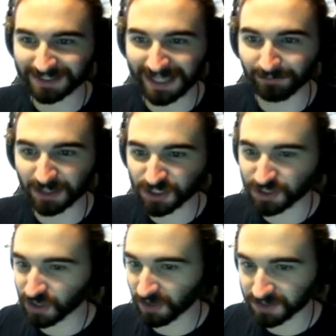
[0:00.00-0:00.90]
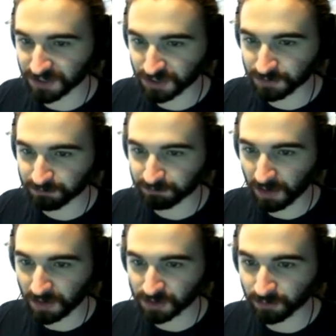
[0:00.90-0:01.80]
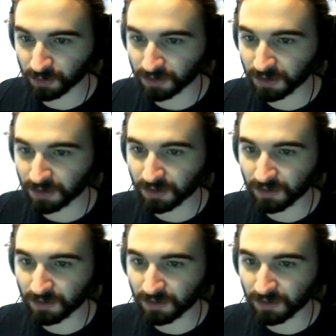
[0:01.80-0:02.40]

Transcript: established services as possible.